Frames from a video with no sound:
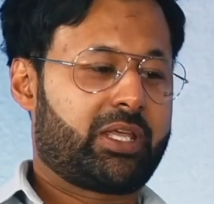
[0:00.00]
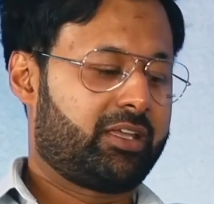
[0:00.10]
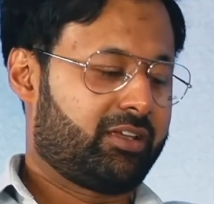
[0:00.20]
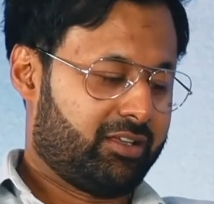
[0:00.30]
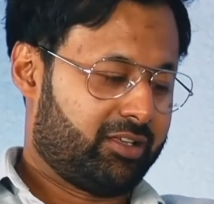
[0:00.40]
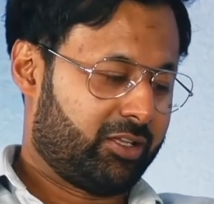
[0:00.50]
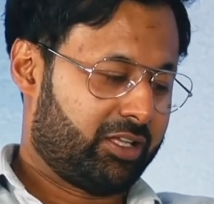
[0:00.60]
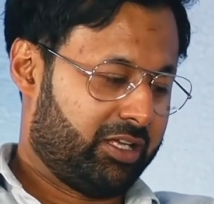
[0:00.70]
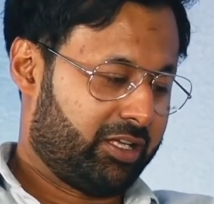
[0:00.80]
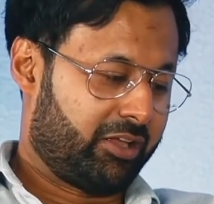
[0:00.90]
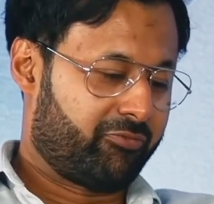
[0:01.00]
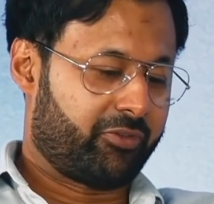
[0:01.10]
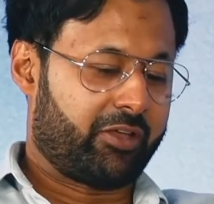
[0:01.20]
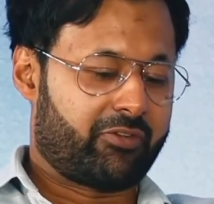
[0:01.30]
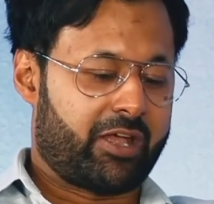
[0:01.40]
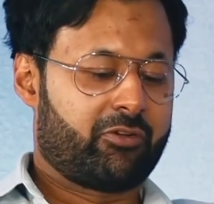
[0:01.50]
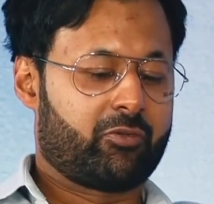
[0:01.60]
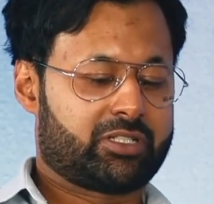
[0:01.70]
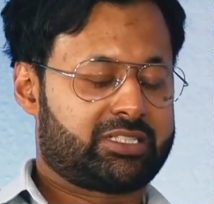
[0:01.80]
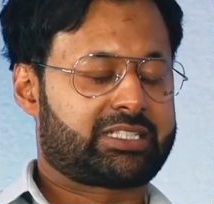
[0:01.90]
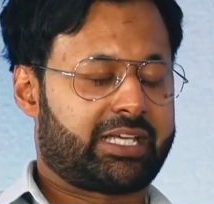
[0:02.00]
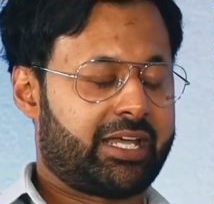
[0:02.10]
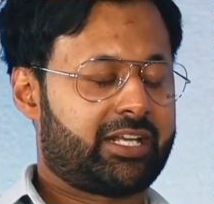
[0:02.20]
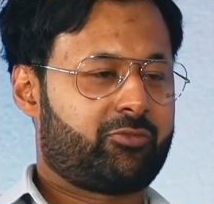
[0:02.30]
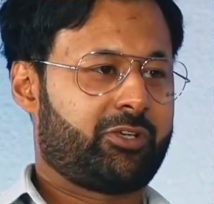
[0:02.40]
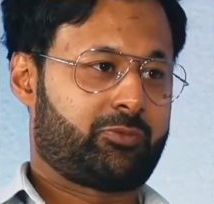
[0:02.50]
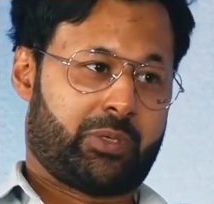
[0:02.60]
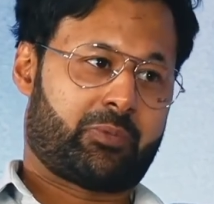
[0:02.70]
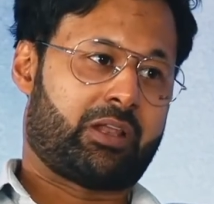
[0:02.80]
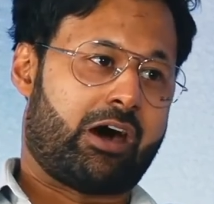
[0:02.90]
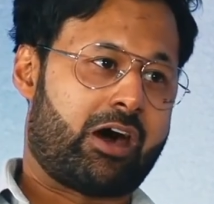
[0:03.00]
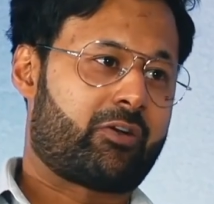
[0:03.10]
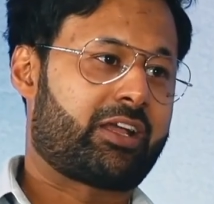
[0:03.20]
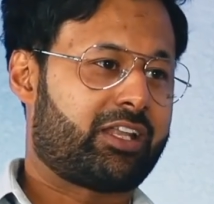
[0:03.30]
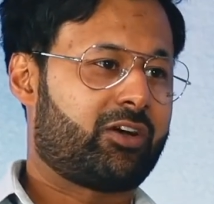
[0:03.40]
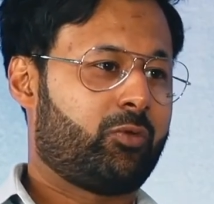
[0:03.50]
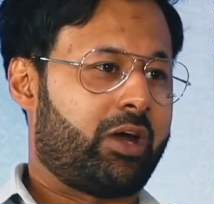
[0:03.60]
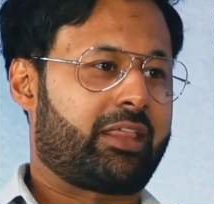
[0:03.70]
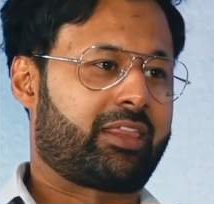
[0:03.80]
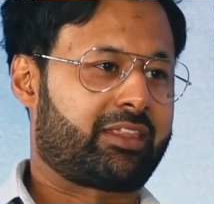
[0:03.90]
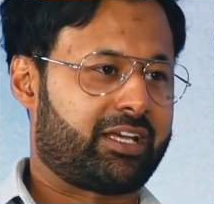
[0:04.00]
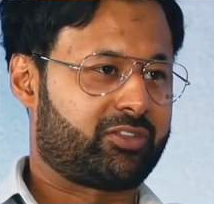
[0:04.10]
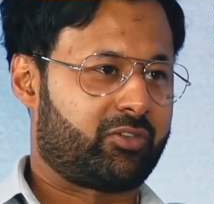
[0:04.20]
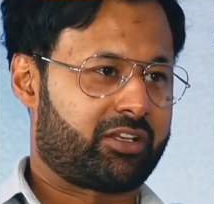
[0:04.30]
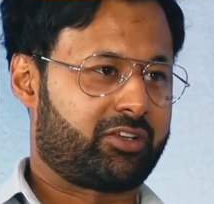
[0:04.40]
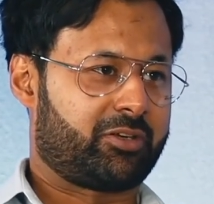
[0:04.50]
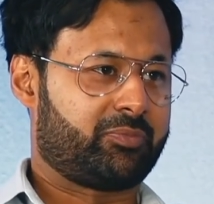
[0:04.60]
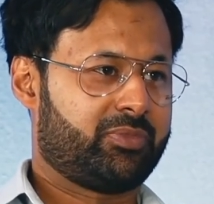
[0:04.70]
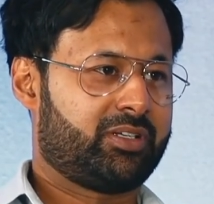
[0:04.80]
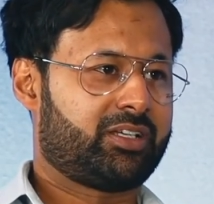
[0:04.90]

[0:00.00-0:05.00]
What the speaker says: me, if everyone's scared, which people are right now, I think that's the right time.